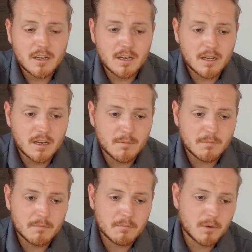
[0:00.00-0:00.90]

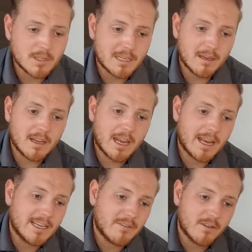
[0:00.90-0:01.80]
um, because he, in
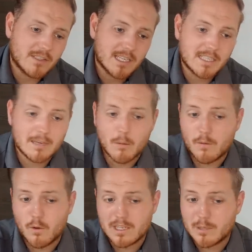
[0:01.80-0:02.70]
a different city he might
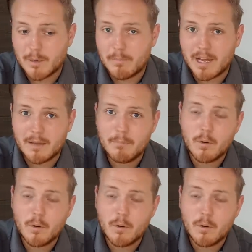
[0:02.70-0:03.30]
have worked a little bit better.